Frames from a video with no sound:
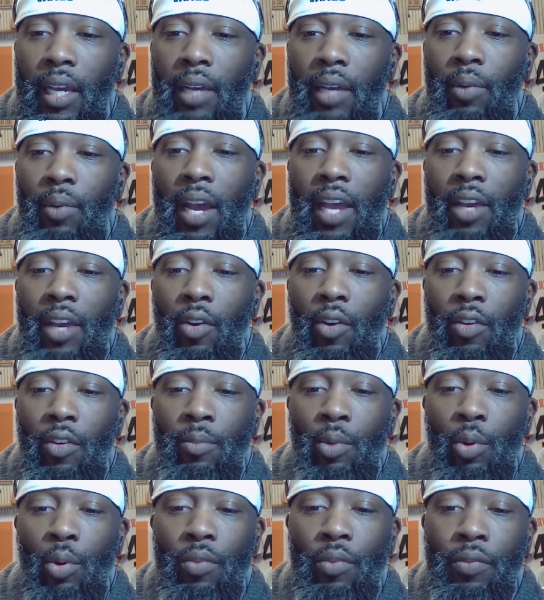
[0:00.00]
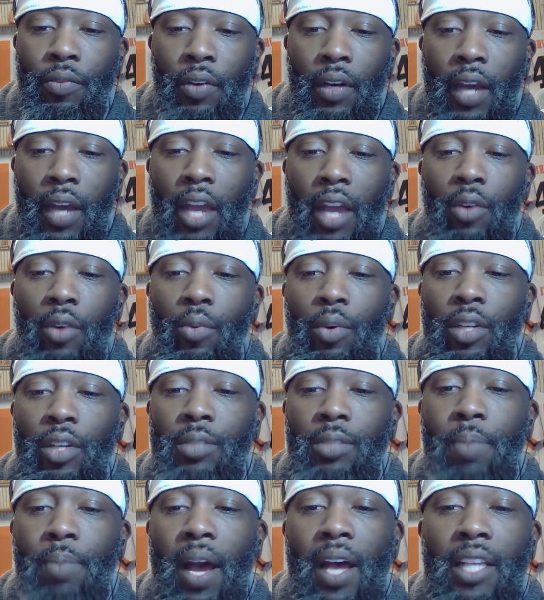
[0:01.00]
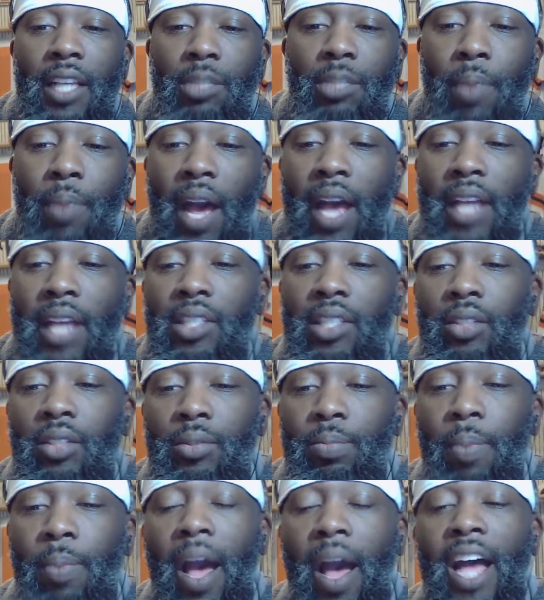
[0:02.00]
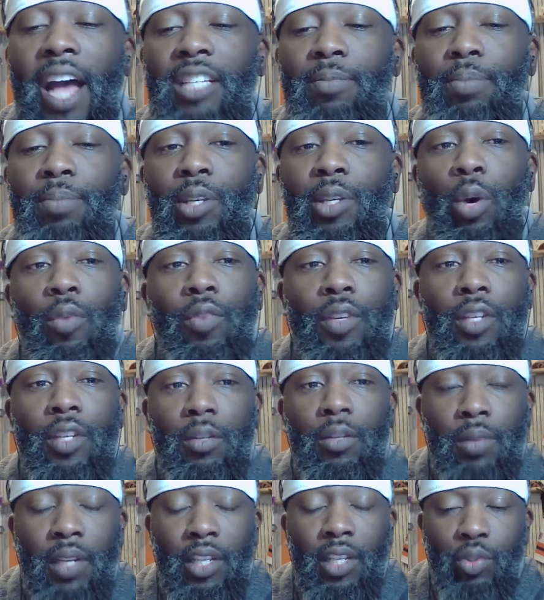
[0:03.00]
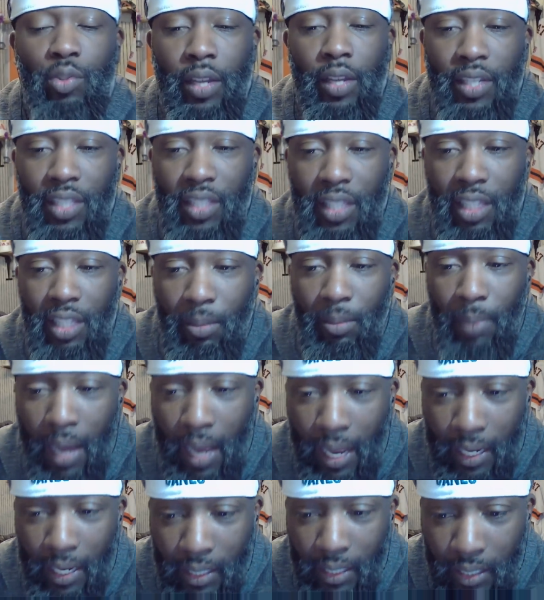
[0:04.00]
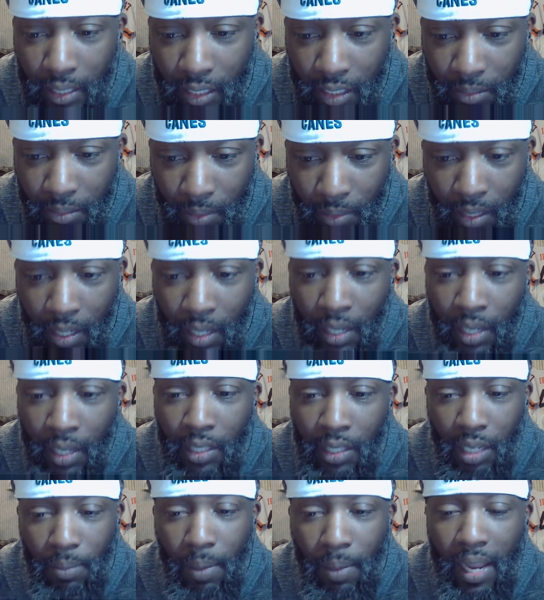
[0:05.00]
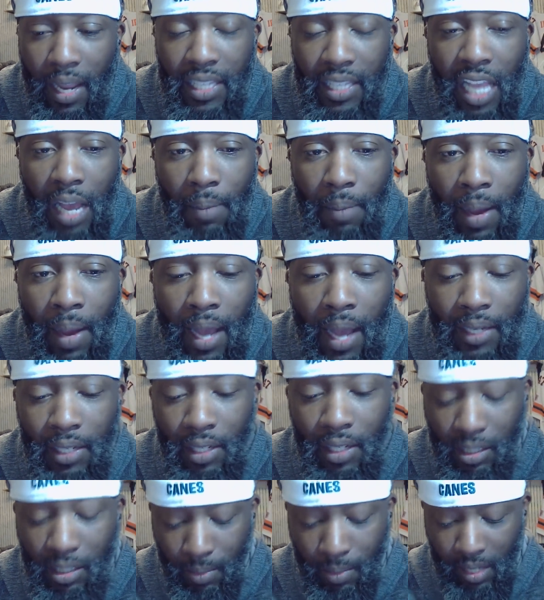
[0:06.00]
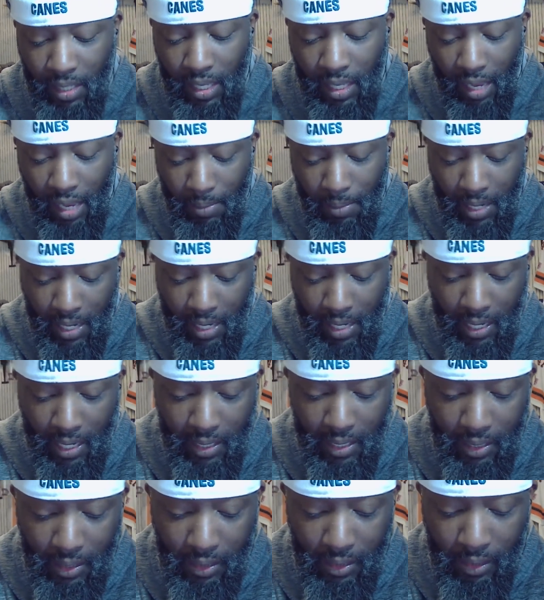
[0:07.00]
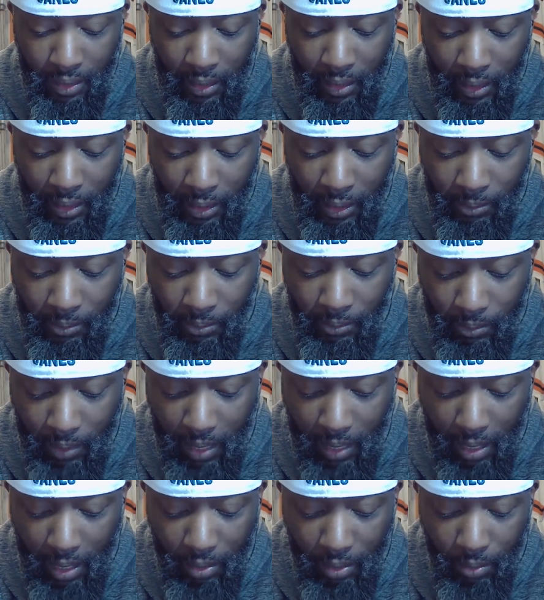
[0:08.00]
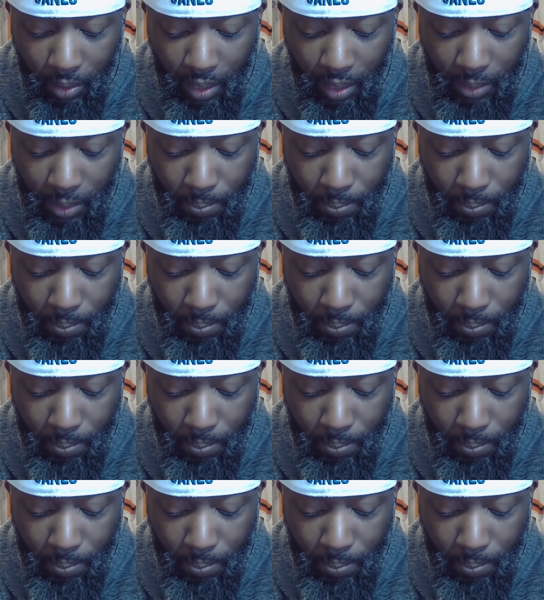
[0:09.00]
gonna remove it for. I don't want spies. Spies be over here, man, trying to steal my ideas, man. Somebody, that's not my idea. Somebody gave me that idea, but I don't want